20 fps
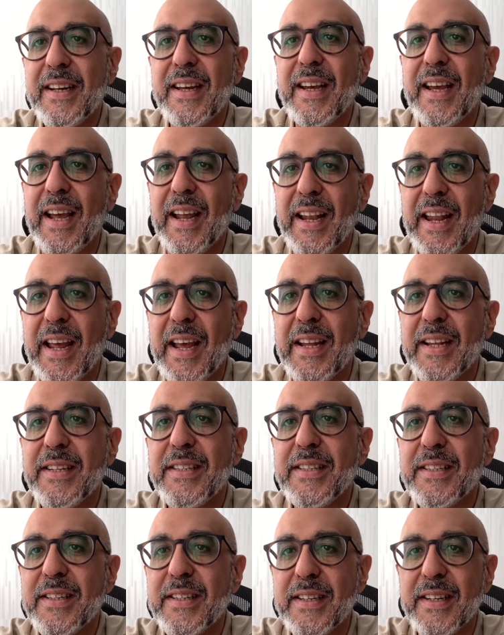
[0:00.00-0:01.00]
and
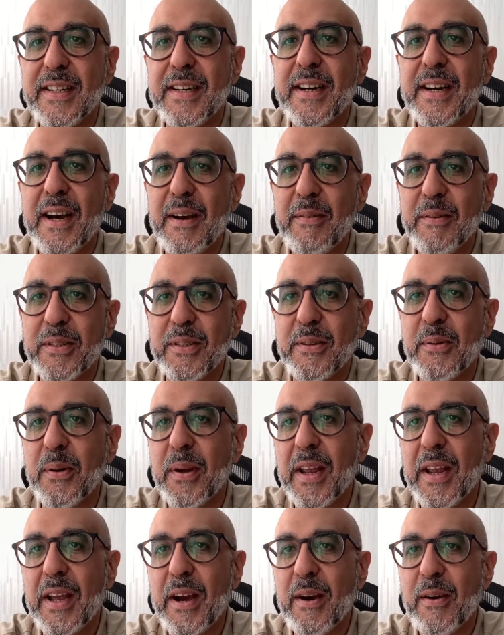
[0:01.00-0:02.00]
hence uh, I was
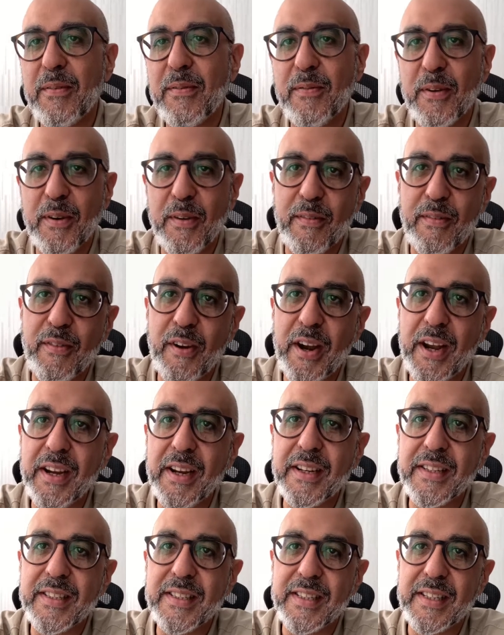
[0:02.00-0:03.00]
looking out for a
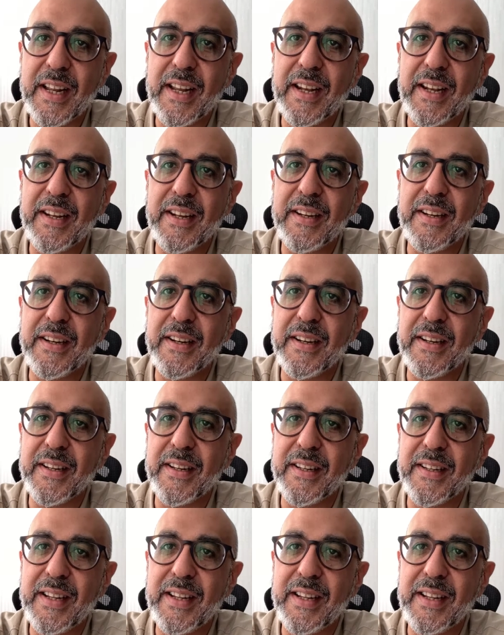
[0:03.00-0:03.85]
fragrance that uh,